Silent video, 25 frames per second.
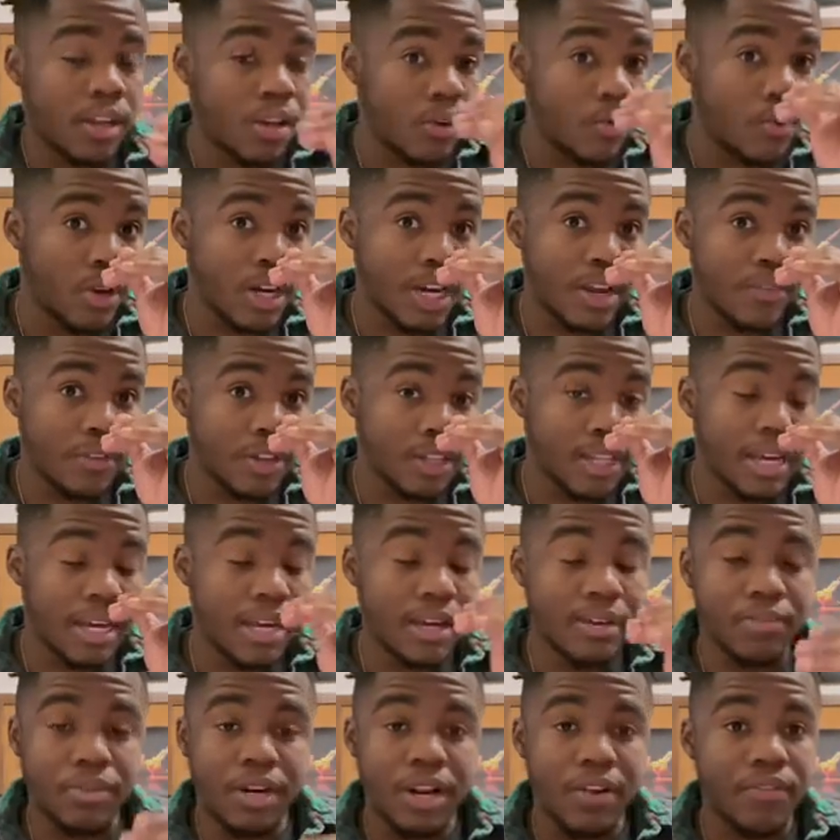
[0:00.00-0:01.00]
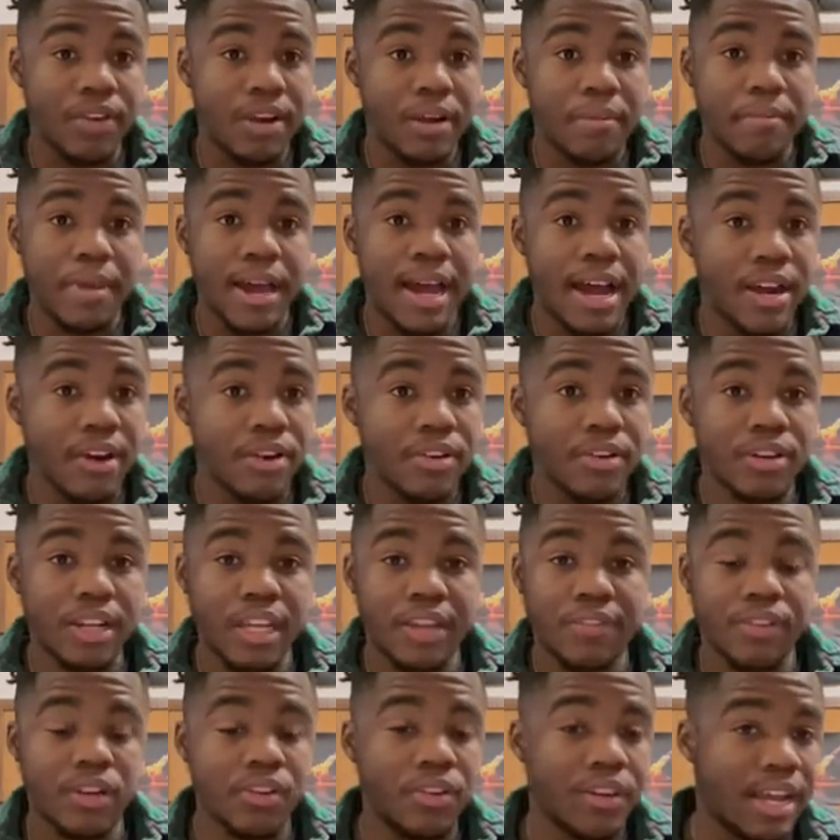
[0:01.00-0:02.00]
whenever it mattered,
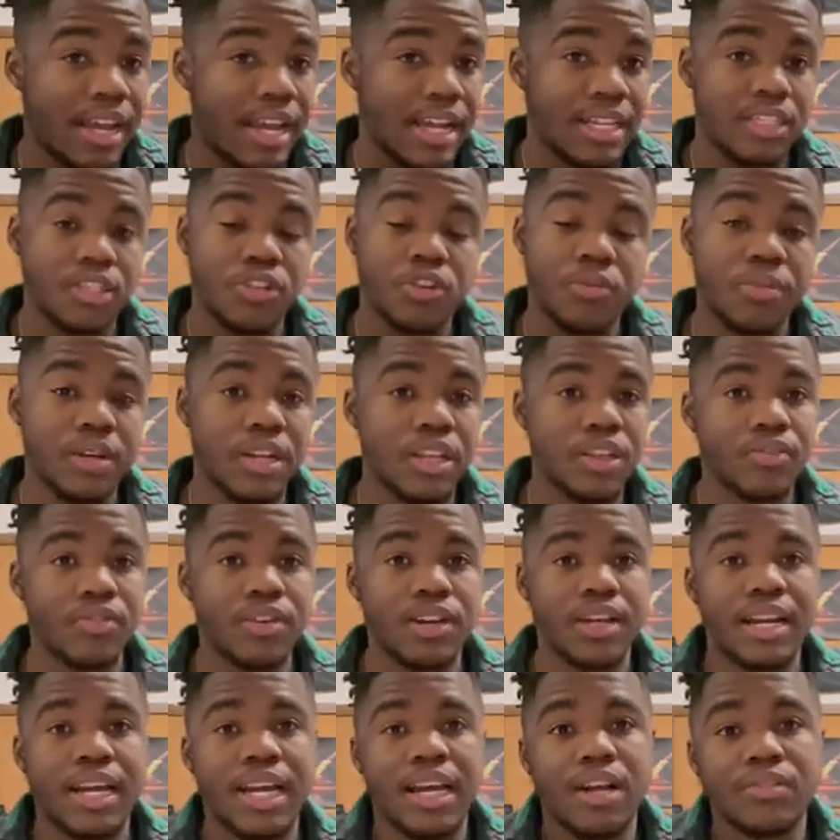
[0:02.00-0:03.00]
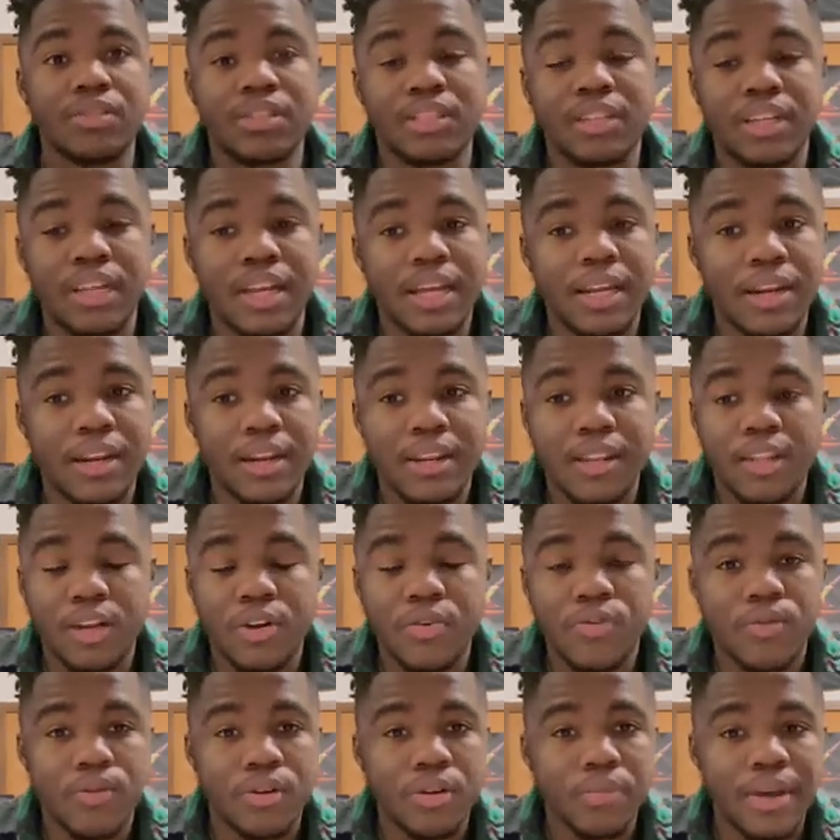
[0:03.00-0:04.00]
even though they had so many 3-and-outs and the
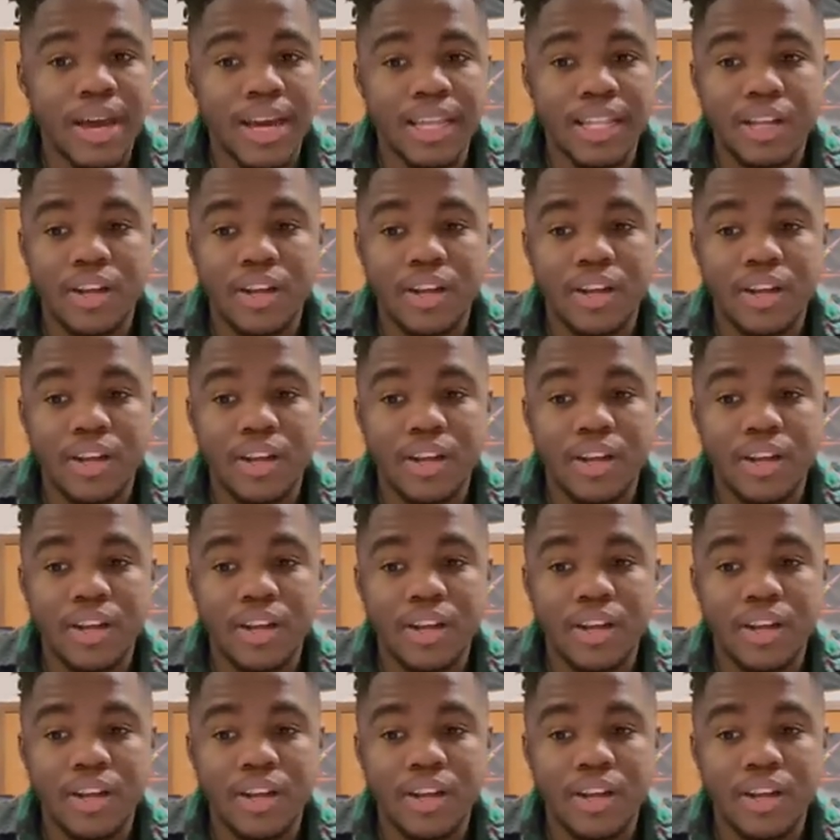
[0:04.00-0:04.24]
quarterback,